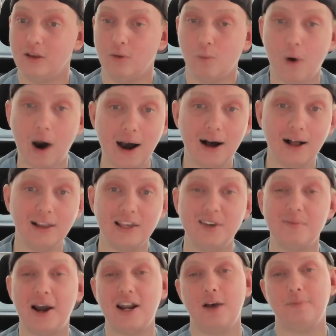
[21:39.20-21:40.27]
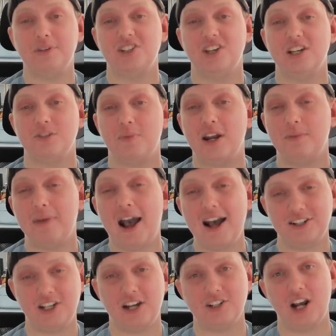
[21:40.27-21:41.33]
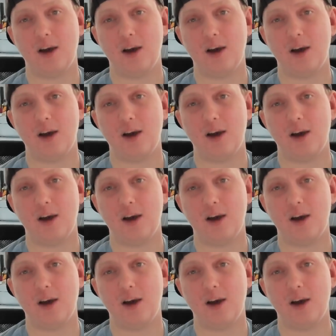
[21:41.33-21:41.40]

While he might not be seeing as many pass-catching